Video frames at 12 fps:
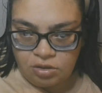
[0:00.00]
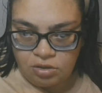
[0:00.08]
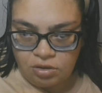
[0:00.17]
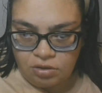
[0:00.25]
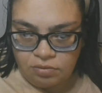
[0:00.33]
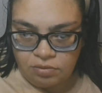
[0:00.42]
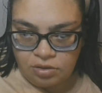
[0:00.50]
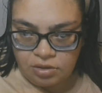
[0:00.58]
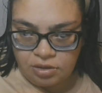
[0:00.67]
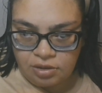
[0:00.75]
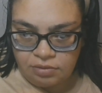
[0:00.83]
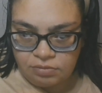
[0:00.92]
No
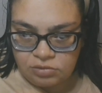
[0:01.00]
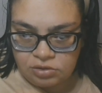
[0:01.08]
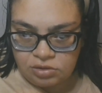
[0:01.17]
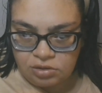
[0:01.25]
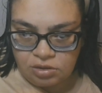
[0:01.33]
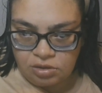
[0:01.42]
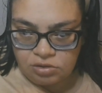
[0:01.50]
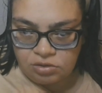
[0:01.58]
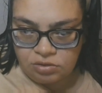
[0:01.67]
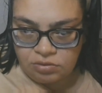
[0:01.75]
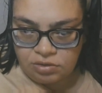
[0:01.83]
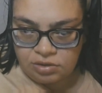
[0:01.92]
one comes
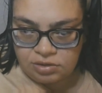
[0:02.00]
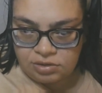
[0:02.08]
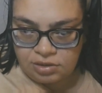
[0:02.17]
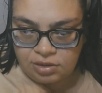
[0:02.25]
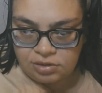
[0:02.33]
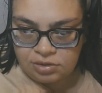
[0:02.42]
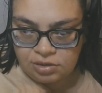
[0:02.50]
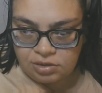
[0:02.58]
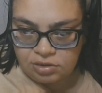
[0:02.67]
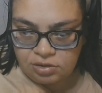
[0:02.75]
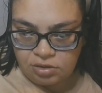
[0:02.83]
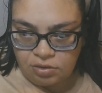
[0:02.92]
to his
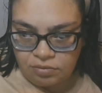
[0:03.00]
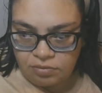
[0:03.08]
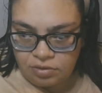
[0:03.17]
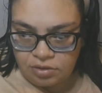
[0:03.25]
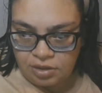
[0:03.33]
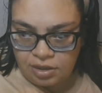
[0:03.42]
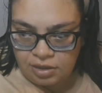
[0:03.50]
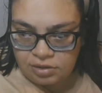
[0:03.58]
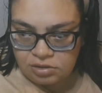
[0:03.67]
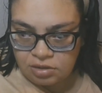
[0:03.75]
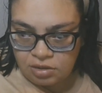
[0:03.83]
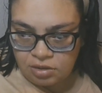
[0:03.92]
senses, no one
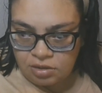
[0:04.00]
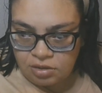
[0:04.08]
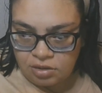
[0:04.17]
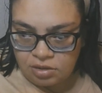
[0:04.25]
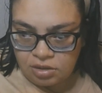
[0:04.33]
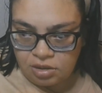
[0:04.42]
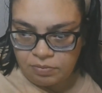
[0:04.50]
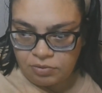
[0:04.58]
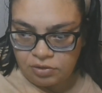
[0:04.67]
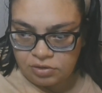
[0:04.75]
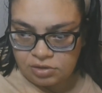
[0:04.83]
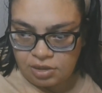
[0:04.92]
has the
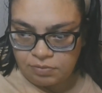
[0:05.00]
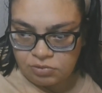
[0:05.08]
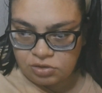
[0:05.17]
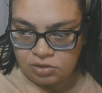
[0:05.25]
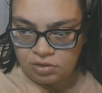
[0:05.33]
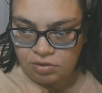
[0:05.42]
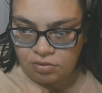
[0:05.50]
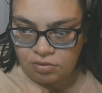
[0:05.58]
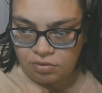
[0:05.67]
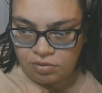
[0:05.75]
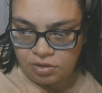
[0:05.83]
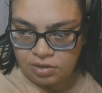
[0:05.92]
perception
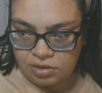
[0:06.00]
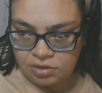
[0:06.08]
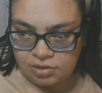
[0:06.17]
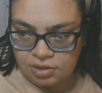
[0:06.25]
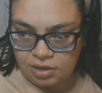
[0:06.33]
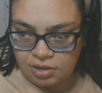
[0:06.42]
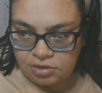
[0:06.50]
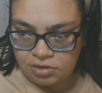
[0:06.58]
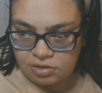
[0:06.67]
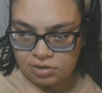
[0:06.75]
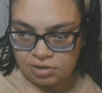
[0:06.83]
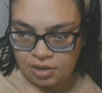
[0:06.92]
or insight
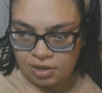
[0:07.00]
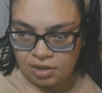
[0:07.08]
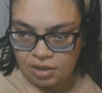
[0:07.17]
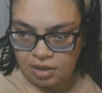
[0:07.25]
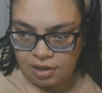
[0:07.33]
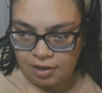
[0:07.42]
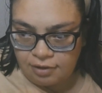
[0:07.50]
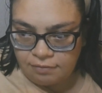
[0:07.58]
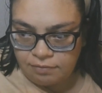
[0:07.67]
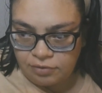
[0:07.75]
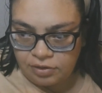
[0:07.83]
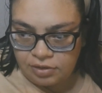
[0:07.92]
to say, I
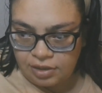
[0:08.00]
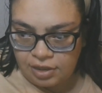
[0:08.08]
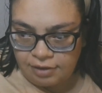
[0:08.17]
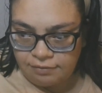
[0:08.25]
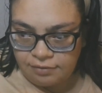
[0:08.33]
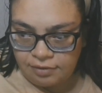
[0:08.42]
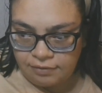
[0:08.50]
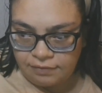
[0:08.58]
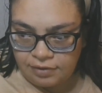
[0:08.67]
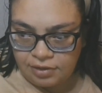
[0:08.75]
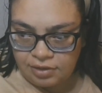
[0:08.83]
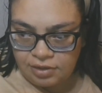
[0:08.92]
have burned half
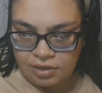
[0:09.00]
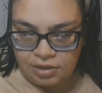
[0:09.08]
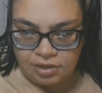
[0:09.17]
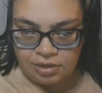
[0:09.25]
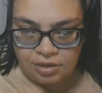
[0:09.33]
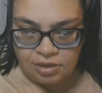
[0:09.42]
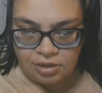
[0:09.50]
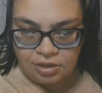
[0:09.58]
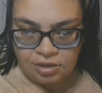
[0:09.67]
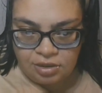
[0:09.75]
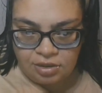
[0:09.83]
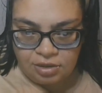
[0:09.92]
of it in
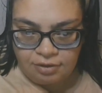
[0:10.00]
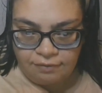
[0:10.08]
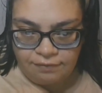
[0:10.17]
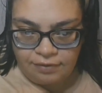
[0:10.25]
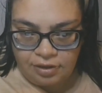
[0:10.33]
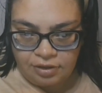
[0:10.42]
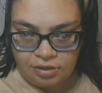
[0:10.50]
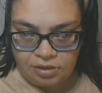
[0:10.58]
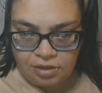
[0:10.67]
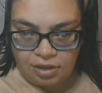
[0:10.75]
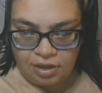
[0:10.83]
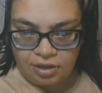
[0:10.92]
the fire.
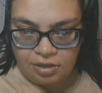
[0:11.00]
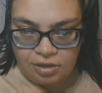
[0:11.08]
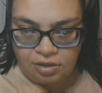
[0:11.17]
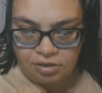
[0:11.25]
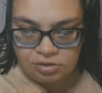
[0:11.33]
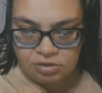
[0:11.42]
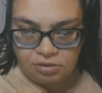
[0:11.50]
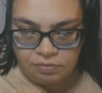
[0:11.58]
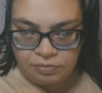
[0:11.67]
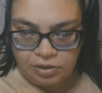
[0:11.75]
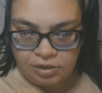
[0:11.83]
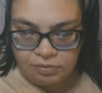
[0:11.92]
I
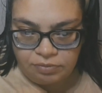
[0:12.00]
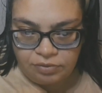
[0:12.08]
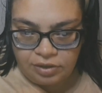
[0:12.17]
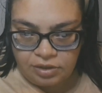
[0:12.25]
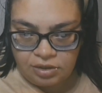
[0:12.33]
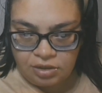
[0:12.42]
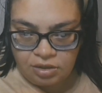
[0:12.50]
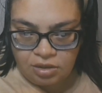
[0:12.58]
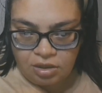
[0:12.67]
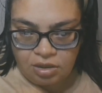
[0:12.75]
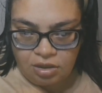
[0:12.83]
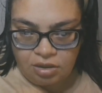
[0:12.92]
also bake bread
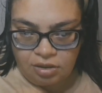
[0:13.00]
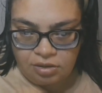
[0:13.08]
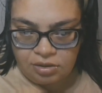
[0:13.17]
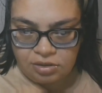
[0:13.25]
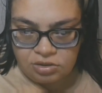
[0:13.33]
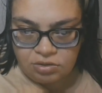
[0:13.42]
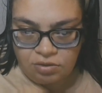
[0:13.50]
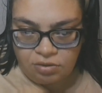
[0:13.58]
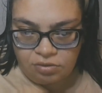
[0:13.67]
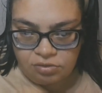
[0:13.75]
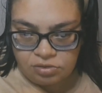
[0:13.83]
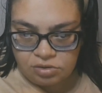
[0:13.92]
on its
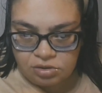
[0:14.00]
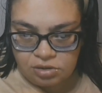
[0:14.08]
coals.